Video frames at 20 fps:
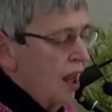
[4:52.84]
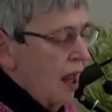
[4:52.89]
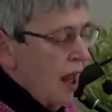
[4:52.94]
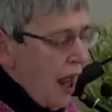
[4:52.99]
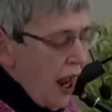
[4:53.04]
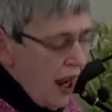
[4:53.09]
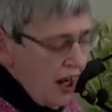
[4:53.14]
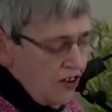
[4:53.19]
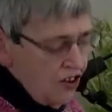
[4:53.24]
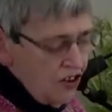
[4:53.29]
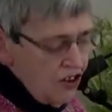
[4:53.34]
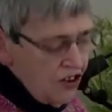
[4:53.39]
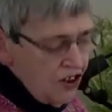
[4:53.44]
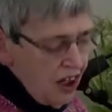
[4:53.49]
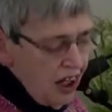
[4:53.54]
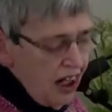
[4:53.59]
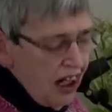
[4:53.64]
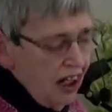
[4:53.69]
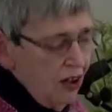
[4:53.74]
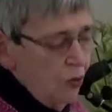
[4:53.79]
And
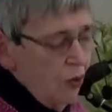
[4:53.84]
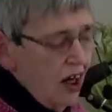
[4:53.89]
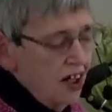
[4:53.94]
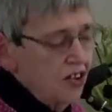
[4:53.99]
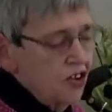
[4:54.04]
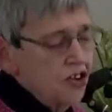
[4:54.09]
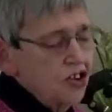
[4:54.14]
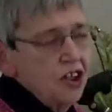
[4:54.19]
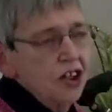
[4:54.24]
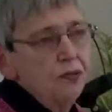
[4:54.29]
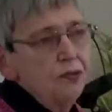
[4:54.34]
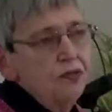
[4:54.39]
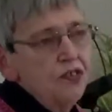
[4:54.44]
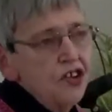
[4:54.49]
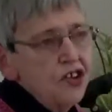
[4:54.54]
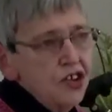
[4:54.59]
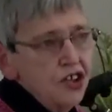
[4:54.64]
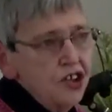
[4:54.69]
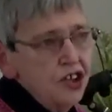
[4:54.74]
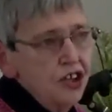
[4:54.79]
he went and
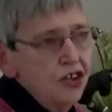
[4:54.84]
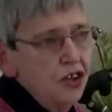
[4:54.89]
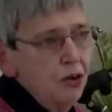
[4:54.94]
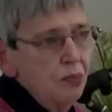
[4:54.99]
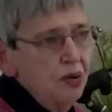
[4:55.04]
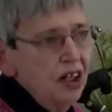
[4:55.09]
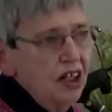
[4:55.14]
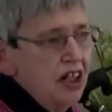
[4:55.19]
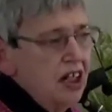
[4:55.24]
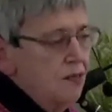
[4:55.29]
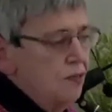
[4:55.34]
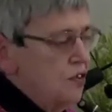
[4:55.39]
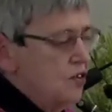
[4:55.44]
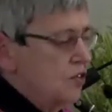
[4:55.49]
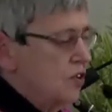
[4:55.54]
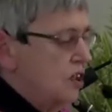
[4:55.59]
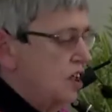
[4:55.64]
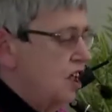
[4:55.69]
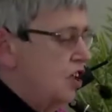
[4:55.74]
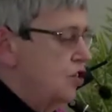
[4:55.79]
visited the
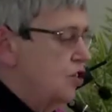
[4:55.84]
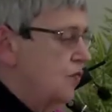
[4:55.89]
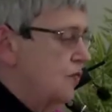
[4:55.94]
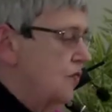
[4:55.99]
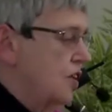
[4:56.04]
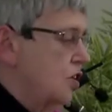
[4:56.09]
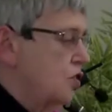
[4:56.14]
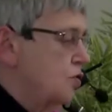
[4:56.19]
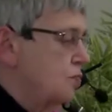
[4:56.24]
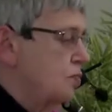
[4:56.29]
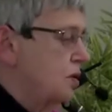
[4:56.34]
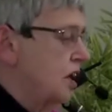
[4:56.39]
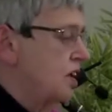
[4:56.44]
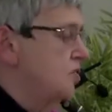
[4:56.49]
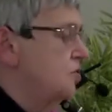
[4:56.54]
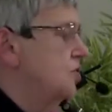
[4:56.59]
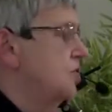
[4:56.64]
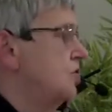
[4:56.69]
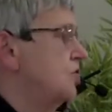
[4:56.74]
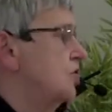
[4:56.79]
believers in each of those
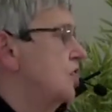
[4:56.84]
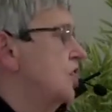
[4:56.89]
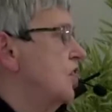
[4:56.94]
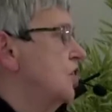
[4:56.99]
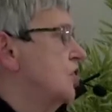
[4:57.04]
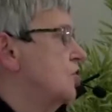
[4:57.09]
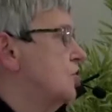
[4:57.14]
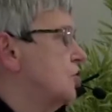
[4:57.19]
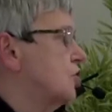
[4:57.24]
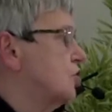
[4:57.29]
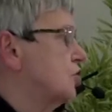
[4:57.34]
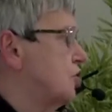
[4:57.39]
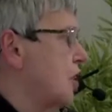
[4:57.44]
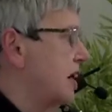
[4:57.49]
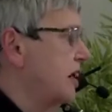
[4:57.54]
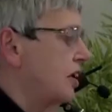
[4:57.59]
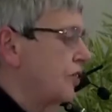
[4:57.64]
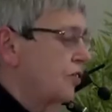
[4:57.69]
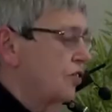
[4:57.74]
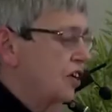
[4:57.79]
places.
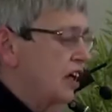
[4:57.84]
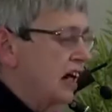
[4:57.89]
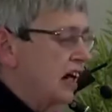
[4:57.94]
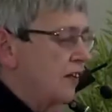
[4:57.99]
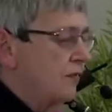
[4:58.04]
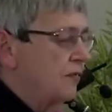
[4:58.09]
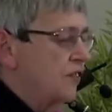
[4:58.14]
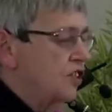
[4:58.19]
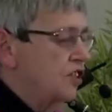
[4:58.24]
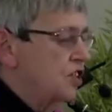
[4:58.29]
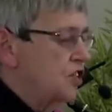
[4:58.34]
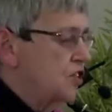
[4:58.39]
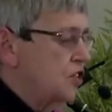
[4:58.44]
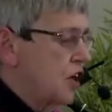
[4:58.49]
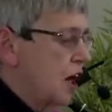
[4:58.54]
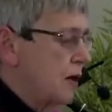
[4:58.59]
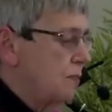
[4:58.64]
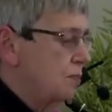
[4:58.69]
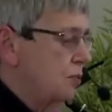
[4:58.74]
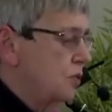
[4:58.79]
strengthening the
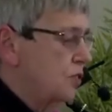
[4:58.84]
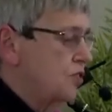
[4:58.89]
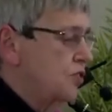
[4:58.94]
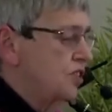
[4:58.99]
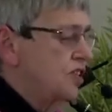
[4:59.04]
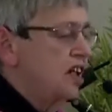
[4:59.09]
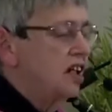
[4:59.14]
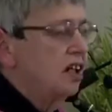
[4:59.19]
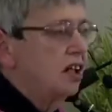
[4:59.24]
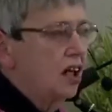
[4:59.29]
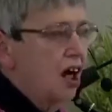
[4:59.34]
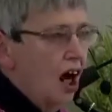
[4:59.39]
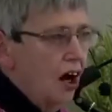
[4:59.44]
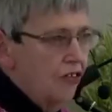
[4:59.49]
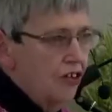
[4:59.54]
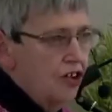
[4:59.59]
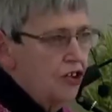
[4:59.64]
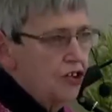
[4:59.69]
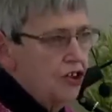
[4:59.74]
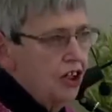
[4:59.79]
disciples and
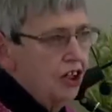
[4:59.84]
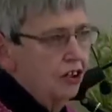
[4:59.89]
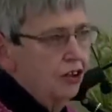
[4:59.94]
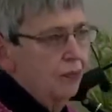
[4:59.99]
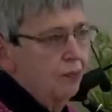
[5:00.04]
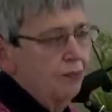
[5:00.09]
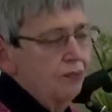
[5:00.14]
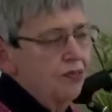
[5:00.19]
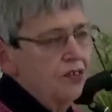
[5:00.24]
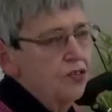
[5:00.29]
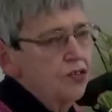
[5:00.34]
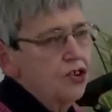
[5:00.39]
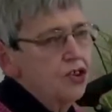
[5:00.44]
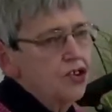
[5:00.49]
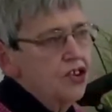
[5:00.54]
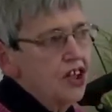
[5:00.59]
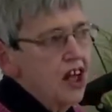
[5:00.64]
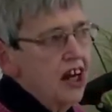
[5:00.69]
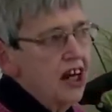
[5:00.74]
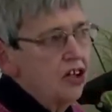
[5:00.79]
encouraging them to
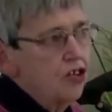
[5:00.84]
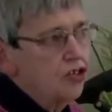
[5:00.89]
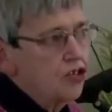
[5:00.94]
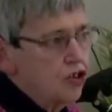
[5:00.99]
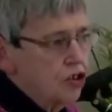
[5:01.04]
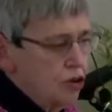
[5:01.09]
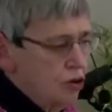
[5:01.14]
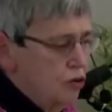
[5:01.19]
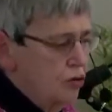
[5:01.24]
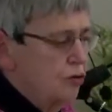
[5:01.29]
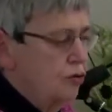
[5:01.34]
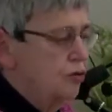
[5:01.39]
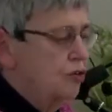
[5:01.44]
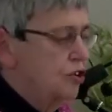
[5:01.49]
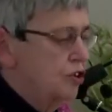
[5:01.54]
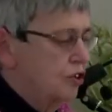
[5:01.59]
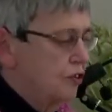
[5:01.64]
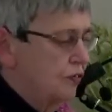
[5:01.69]
stay true to the